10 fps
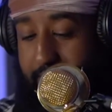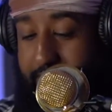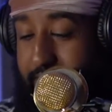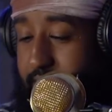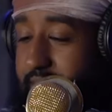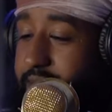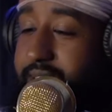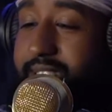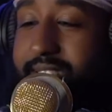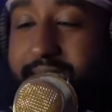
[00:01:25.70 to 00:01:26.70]
at my fit, and
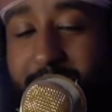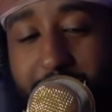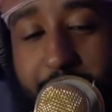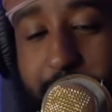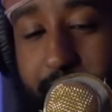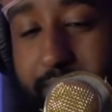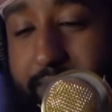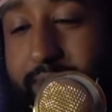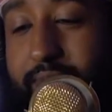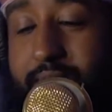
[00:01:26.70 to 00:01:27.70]
I was like, damn.
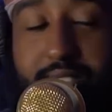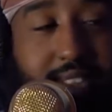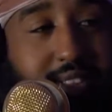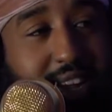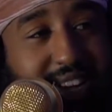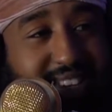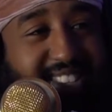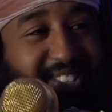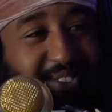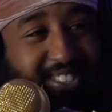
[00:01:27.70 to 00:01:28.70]
I
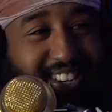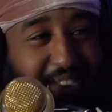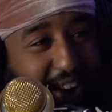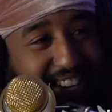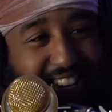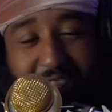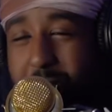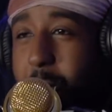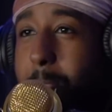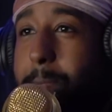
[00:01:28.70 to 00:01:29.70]
did something today, right?
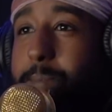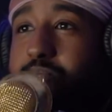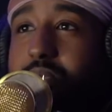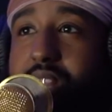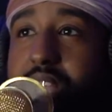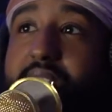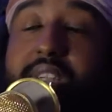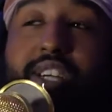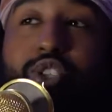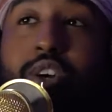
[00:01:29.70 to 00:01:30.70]

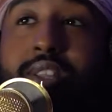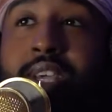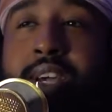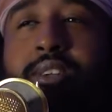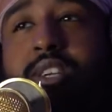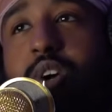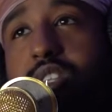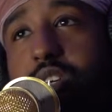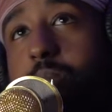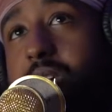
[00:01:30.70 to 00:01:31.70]
And then I started thinking, I was like,
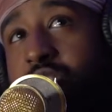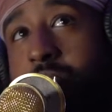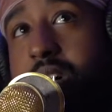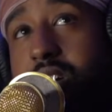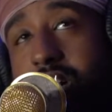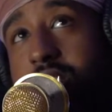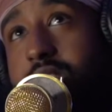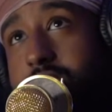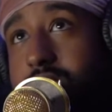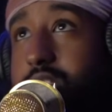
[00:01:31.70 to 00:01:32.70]
yo, I took a picture of my
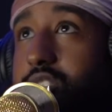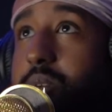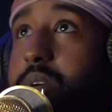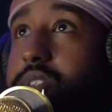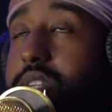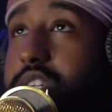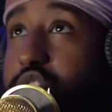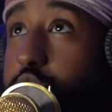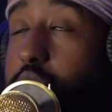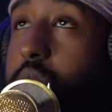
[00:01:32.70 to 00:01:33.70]
cousins. I took a picture of
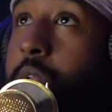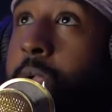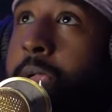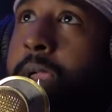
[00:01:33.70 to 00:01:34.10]
this dude.